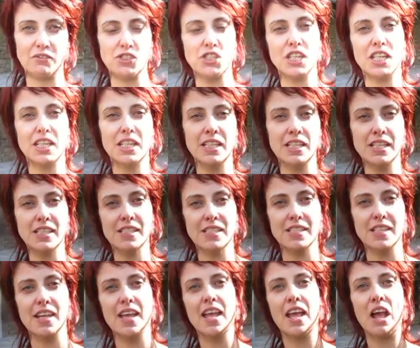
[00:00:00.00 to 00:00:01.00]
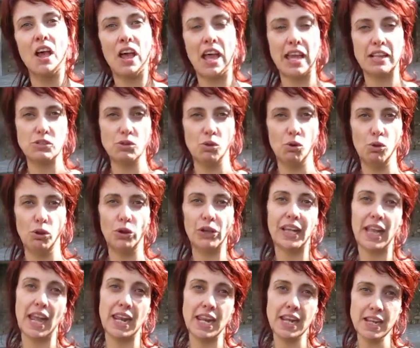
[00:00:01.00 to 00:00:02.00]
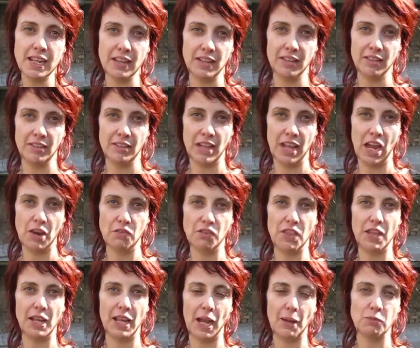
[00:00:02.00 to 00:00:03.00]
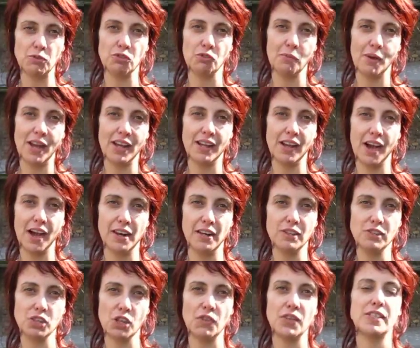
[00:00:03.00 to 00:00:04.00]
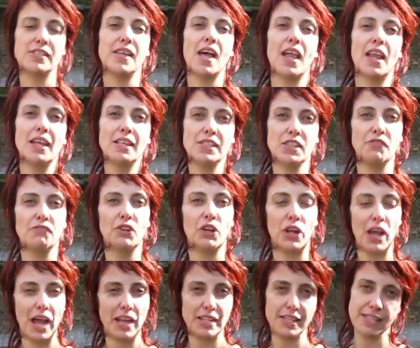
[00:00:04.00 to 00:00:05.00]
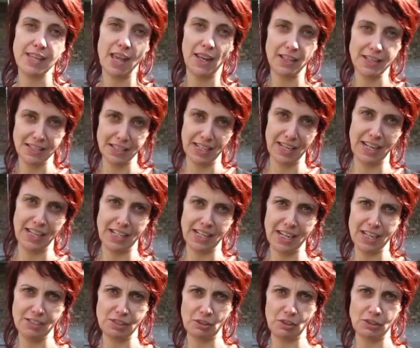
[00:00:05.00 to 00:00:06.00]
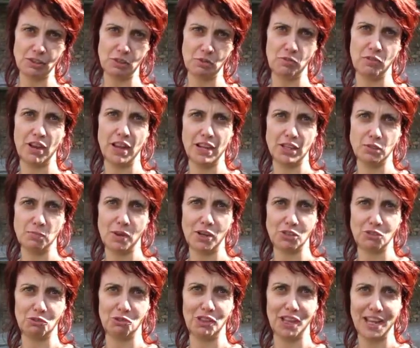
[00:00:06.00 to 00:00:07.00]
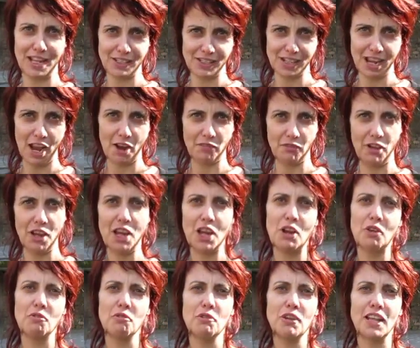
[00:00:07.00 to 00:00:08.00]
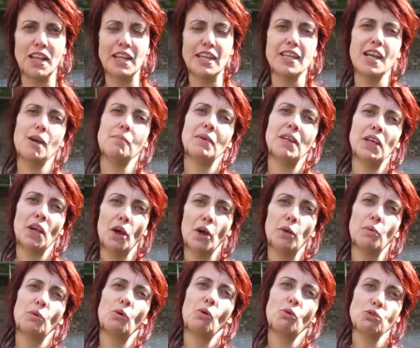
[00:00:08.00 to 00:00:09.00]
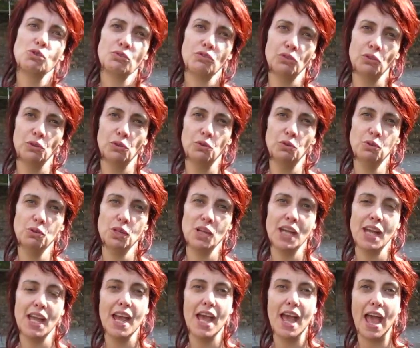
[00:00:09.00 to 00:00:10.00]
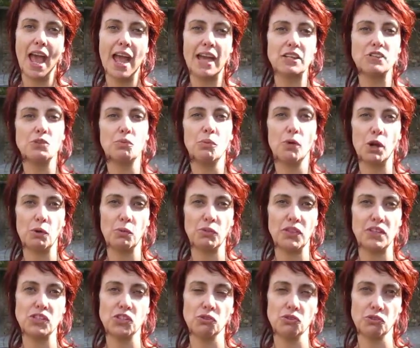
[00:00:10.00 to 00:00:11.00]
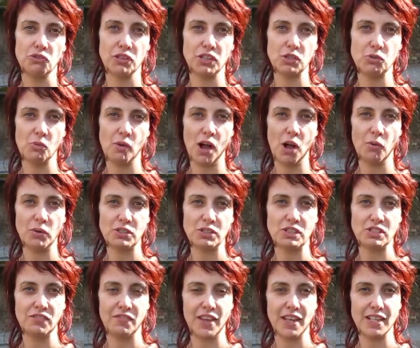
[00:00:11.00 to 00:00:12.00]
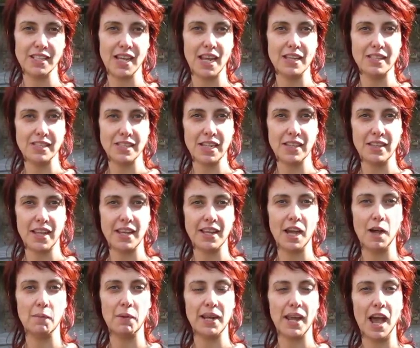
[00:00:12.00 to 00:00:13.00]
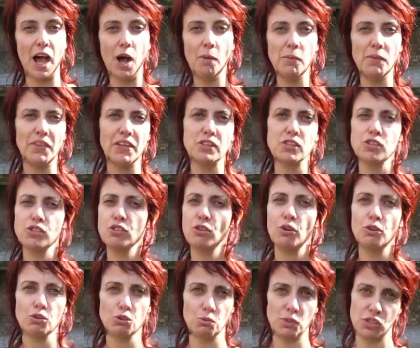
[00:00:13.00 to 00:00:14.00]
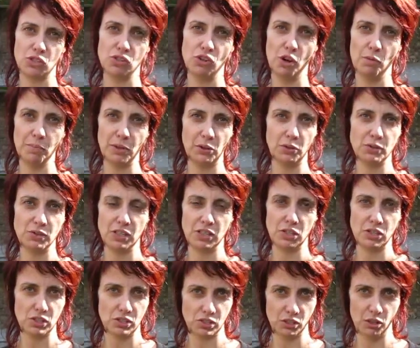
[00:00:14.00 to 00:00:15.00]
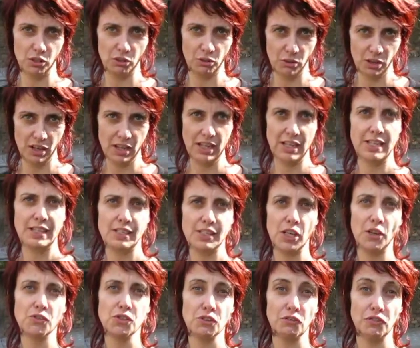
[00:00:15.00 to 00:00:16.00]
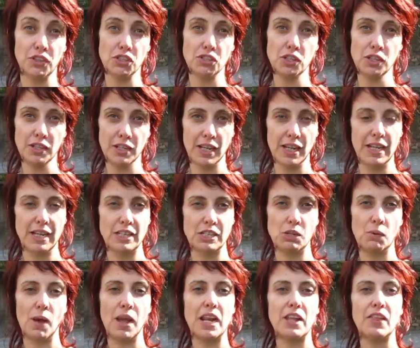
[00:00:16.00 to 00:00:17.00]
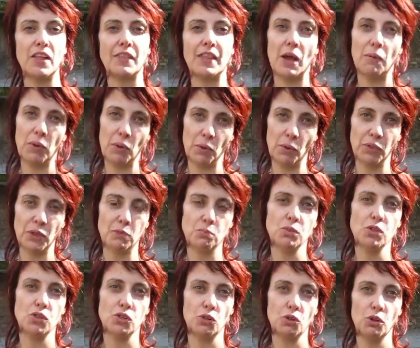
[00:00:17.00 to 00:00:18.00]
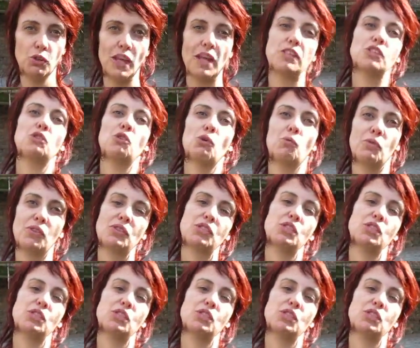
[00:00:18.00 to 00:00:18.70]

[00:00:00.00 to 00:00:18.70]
chickens. It's all organic. Everything comes from our garden. So the salads, I've not had salads in India, so it's a really special thing to have really yummy home cooked food and to work with the children as well, which is fantastic. They come and help, and they're so switched on because they're just so self-sufficient. So anything that we want them to do, they do it with a